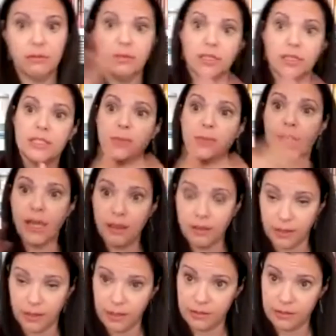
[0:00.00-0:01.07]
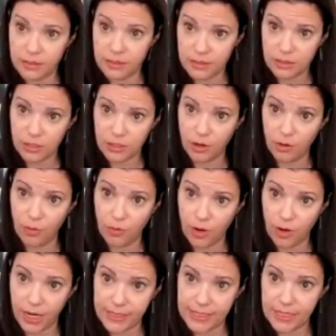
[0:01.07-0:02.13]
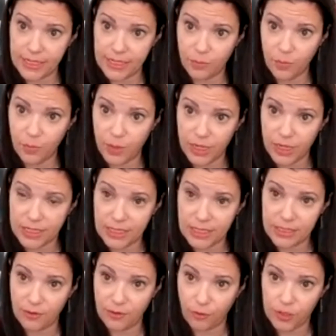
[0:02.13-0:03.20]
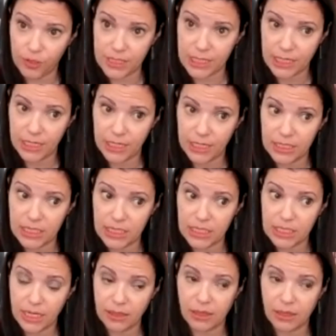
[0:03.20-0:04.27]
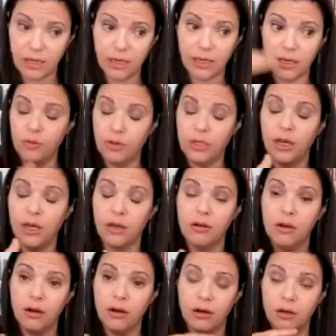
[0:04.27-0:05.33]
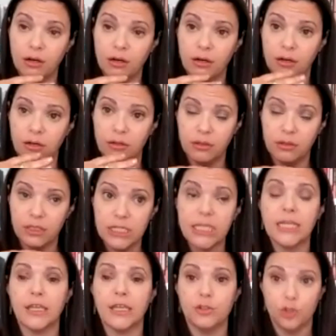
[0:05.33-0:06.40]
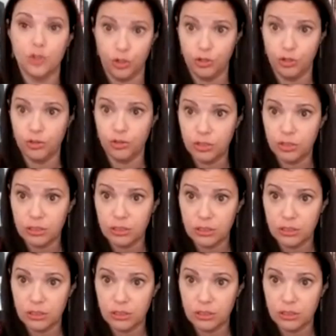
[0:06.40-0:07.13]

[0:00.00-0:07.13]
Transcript: it's a balance. So I'd say the biggest difference is I think younger teenagers